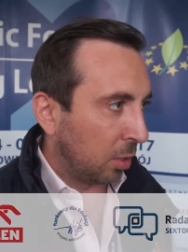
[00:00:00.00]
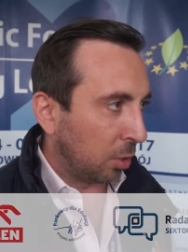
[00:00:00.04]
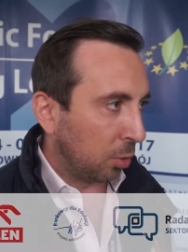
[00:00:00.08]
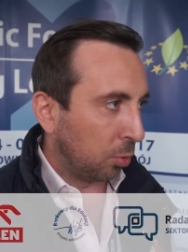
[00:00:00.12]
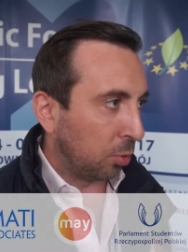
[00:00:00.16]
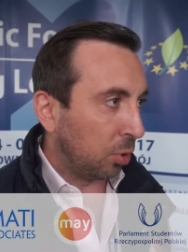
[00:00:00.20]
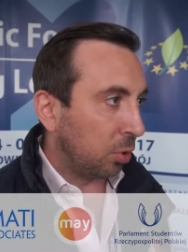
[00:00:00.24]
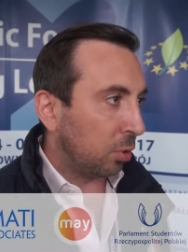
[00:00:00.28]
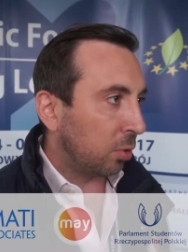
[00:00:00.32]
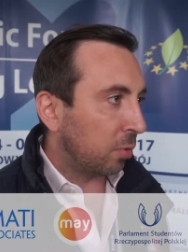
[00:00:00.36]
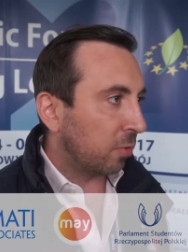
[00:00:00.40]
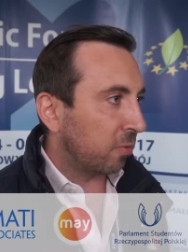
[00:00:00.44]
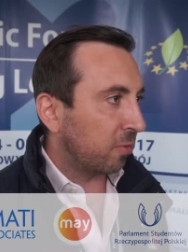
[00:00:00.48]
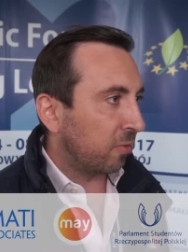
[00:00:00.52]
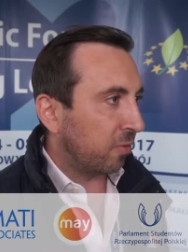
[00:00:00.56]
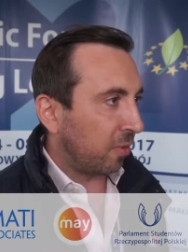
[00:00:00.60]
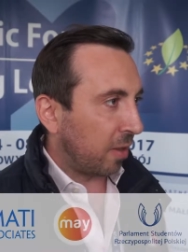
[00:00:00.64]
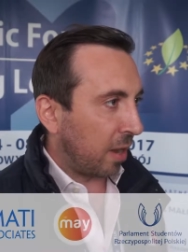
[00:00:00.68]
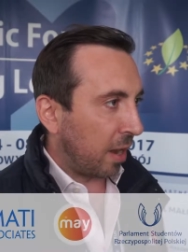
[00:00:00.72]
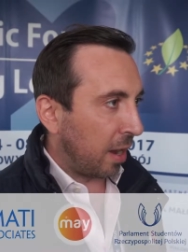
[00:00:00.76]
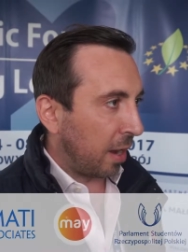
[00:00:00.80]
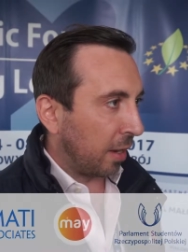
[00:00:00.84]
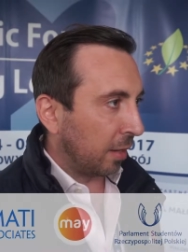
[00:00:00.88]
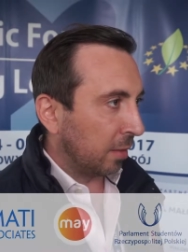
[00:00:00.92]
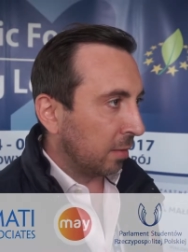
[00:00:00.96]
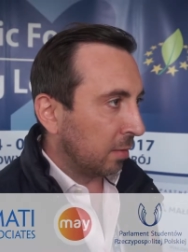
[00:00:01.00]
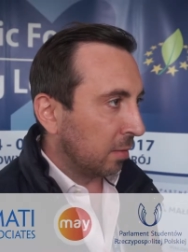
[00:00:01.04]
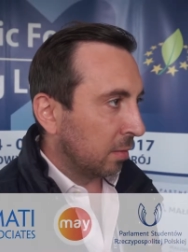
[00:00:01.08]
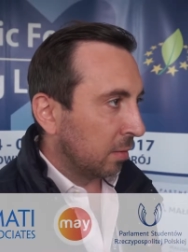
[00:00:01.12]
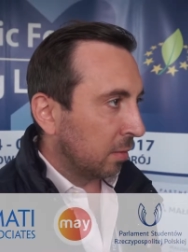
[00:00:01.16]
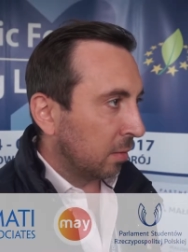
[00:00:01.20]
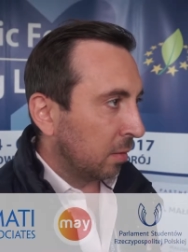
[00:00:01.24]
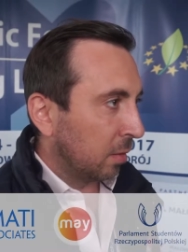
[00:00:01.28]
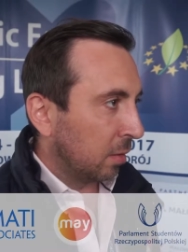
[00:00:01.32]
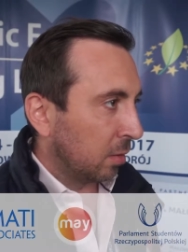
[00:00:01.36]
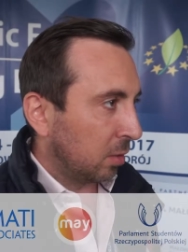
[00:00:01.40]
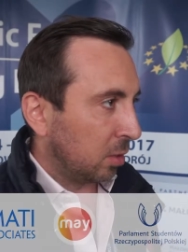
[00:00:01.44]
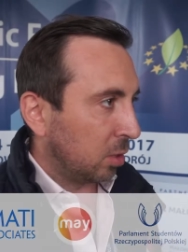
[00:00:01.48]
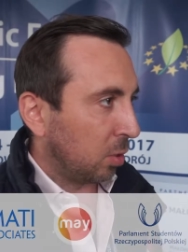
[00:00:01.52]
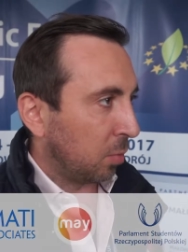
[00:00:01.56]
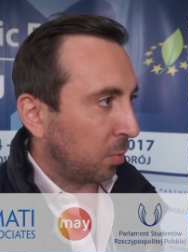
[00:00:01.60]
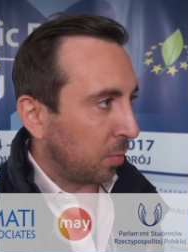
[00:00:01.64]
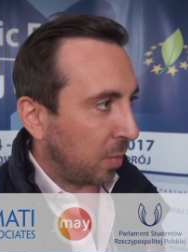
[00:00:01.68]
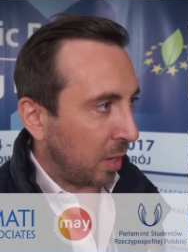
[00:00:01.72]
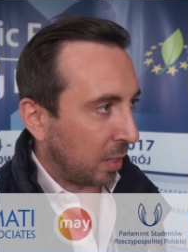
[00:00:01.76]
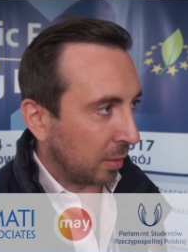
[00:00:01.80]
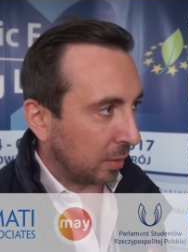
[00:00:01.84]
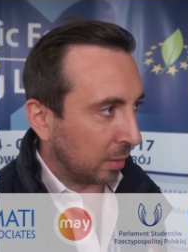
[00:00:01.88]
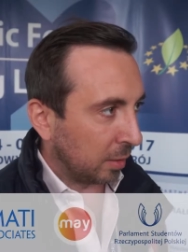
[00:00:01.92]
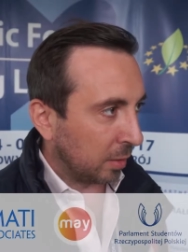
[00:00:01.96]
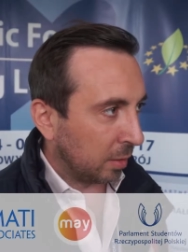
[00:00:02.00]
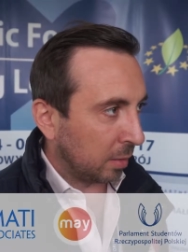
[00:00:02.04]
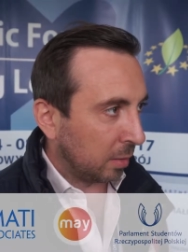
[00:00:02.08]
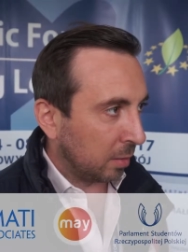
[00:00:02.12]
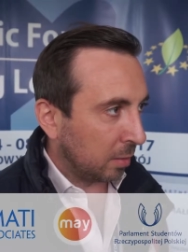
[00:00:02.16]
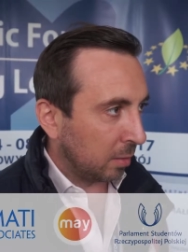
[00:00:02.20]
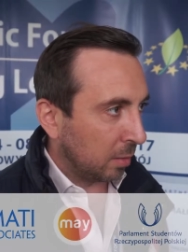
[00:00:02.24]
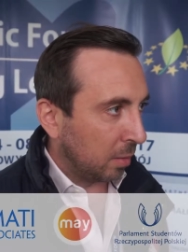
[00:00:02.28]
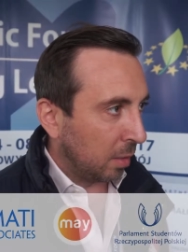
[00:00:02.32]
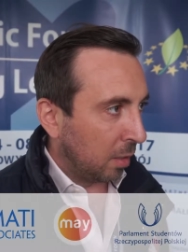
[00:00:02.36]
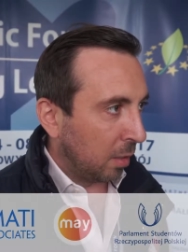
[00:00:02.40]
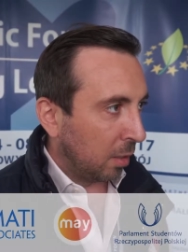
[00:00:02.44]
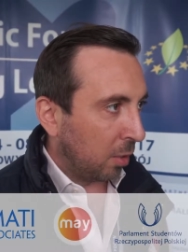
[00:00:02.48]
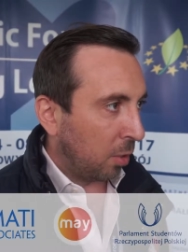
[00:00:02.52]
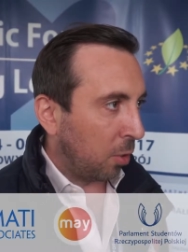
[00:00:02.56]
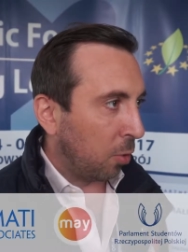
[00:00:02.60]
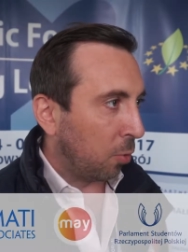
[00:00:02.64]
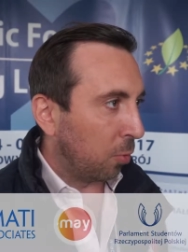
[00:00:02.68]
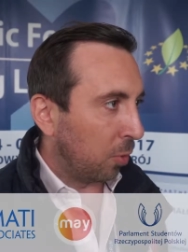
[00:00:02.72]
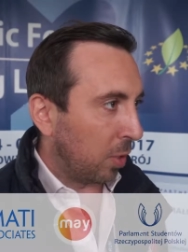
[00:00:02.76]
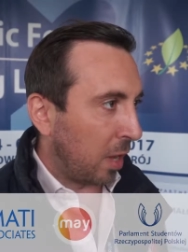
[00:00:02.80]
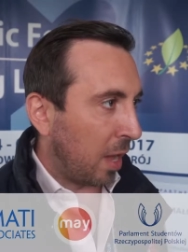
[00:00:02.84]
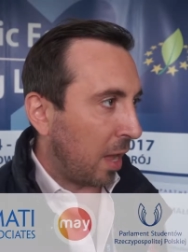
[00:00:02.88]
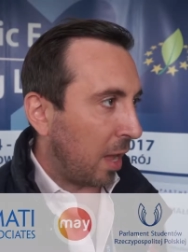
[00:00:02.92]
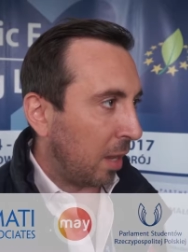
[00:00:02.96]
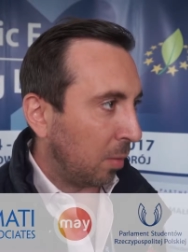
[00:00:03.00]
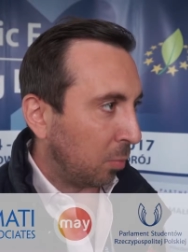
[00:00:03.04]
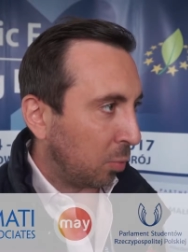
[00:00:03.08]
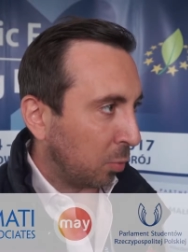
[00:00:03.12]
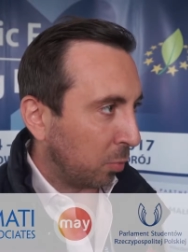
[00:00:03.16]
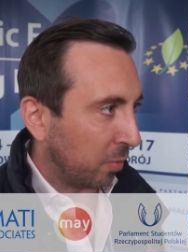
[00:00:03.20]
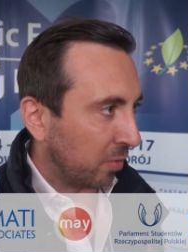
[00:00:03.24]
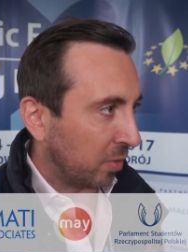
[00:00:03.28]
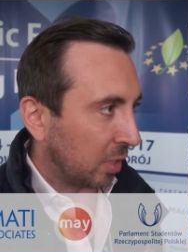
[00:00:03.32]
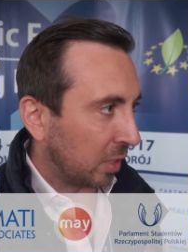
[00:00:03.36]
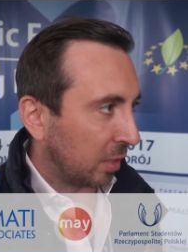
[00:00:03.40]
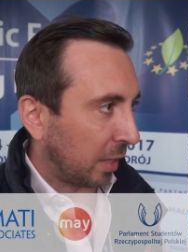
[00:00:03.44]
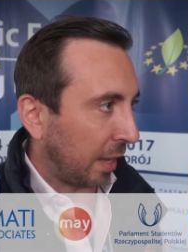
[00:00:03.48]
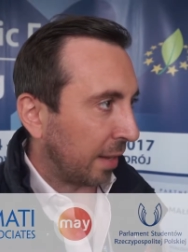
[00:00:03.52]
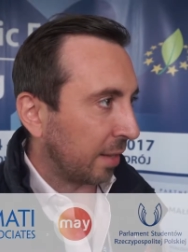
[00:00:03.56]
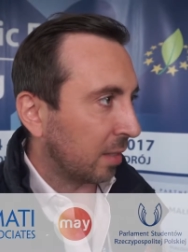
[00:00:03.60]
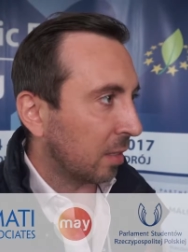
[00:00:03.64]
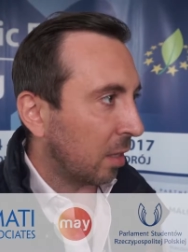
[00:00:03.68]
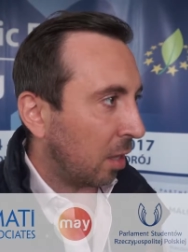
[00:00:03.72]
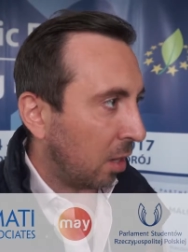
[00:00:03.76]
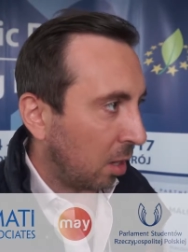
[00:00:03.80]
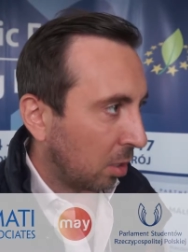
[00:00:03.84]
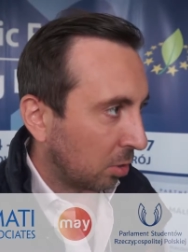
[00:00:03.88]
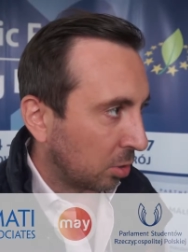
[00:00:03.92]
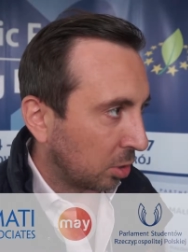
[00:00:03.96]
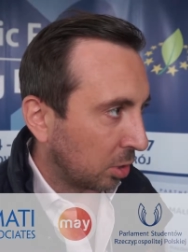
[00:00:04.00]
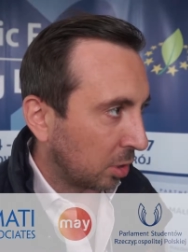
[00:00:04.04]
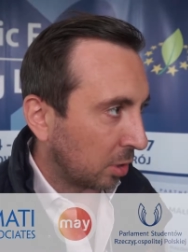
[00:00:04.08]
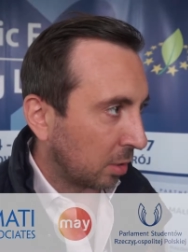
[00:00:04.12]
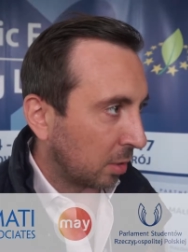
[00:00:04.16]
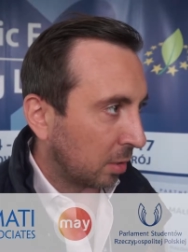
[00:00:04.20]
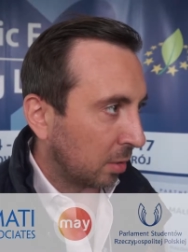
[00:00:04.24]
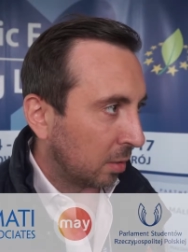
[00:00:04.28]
You need to find somebody who will help you with the technology,